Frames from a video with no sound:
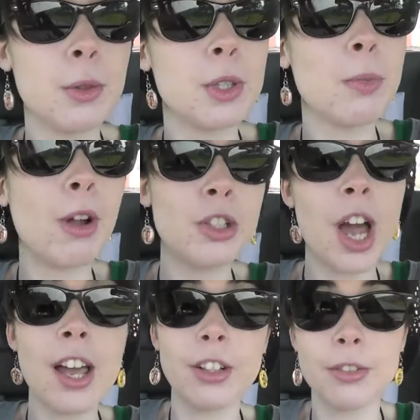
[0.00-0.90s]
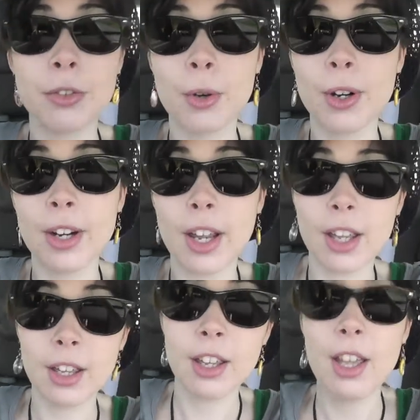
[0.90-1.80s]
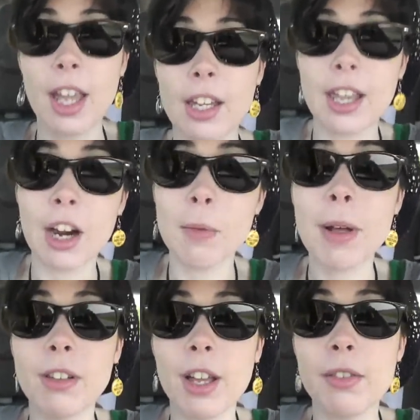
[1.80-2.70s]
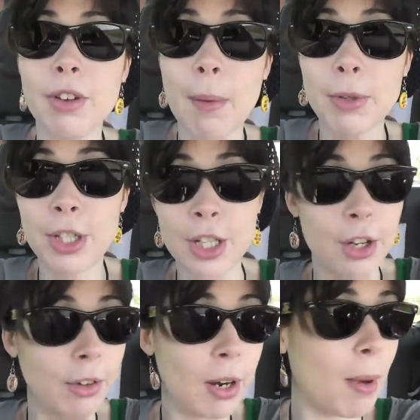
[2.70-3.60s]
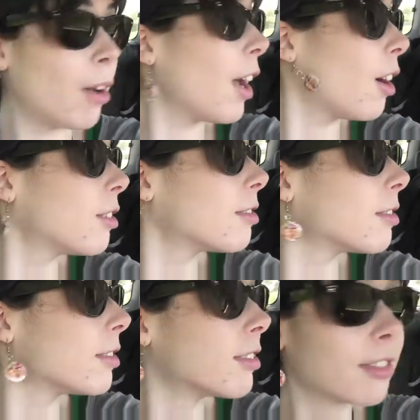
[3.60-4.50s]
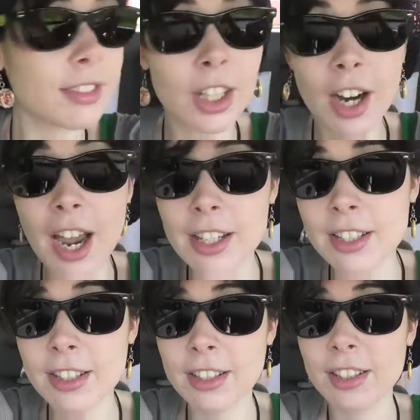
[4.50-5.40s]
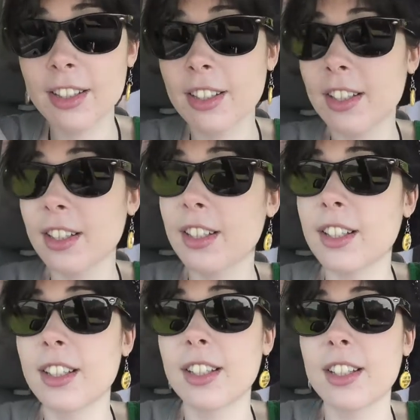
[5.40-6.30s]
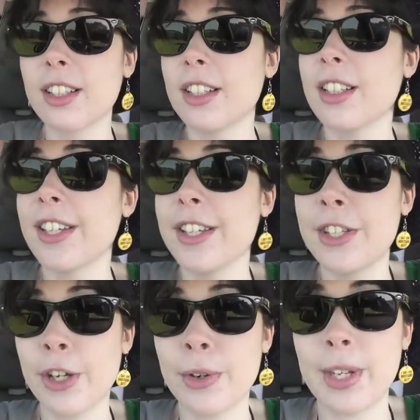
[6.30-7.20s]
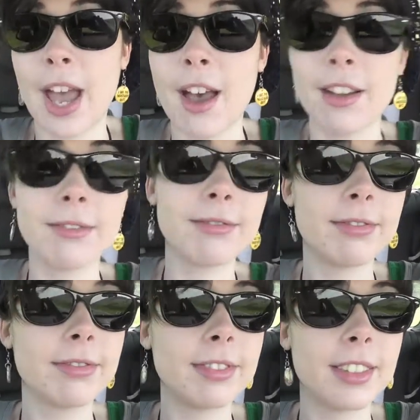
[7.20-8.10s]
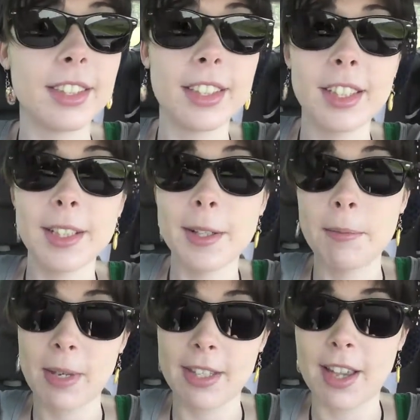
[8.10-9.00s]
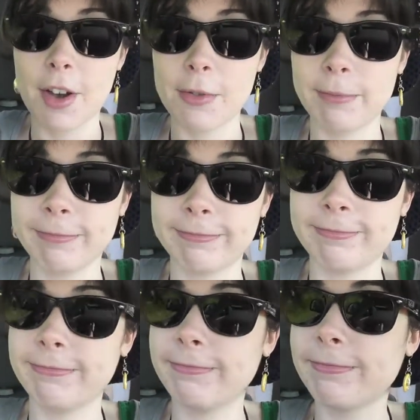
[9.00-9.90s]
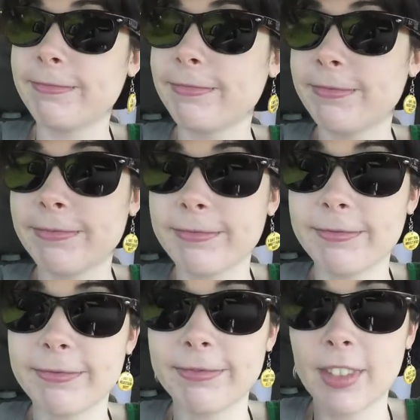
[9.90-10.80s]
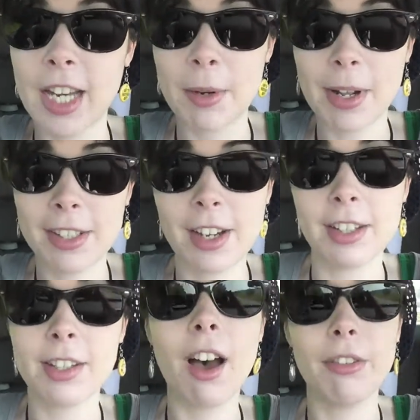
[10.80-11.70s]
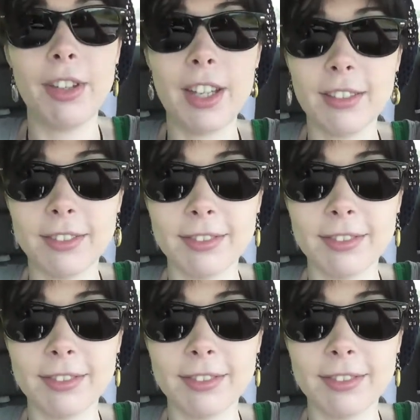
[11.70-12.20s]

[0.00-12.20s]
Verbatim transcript: to a small child for a caramel light frappuccino right about now. Correct? That would be good. So yeah, Peace out. I would like an iced coffee. Dad wants an iced coffee.